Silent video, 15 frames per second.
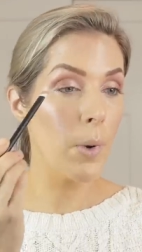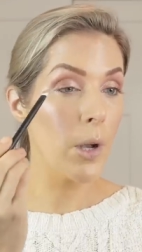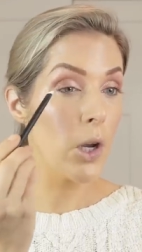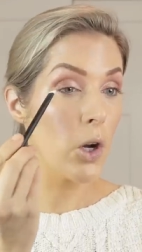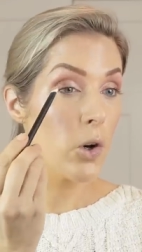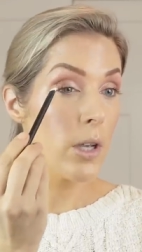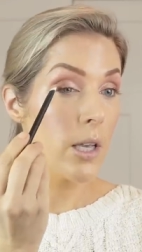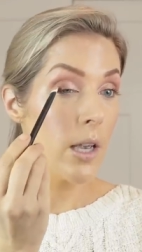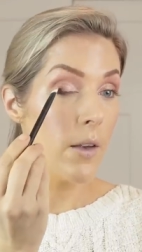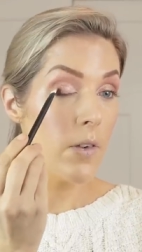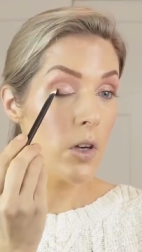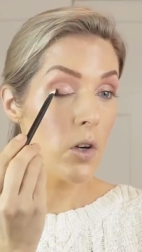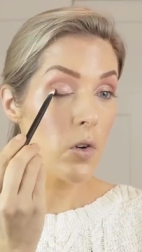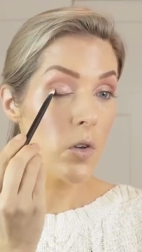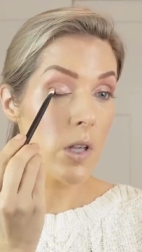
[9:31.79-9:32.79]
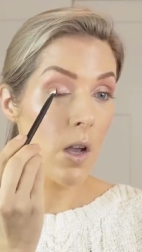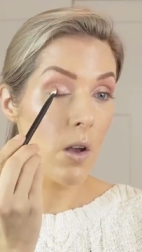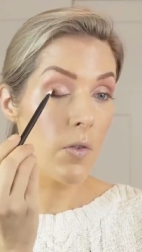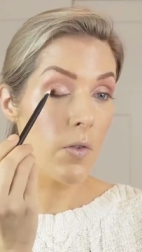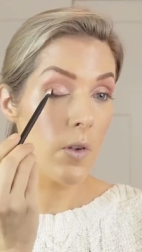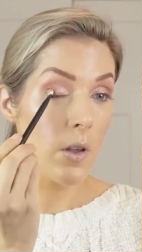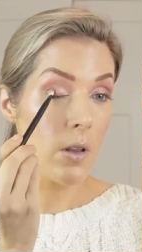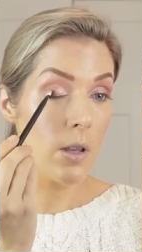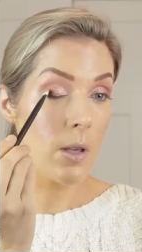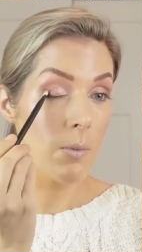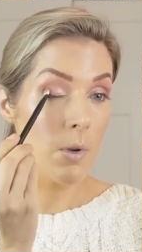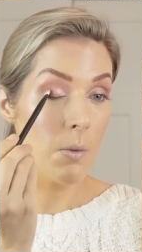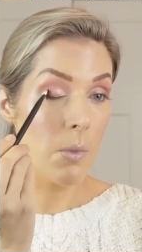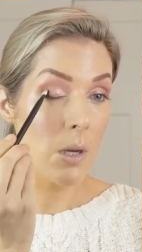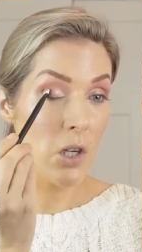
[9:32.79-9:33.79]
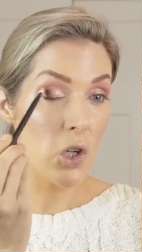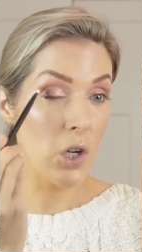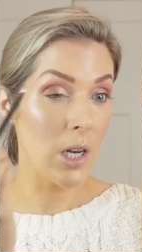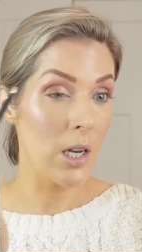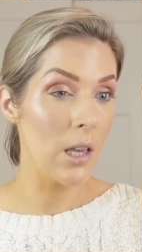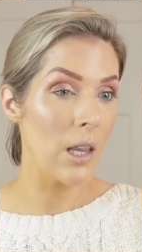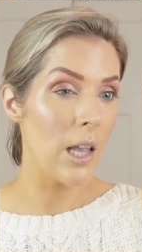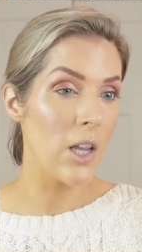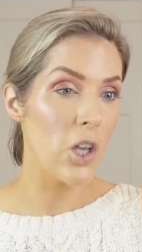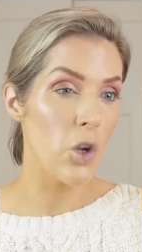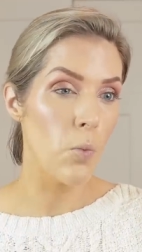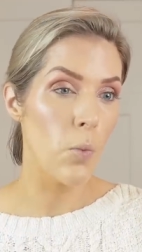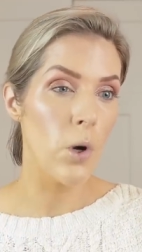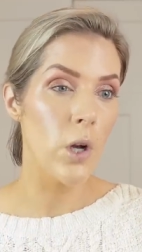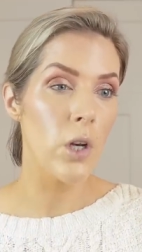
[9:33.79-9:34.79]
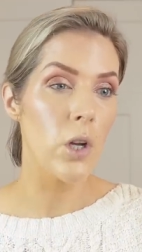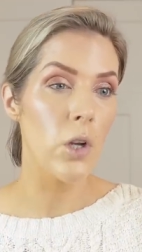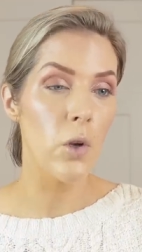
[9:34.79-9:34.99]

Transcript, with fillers: but you're giving yourself some dimension like you would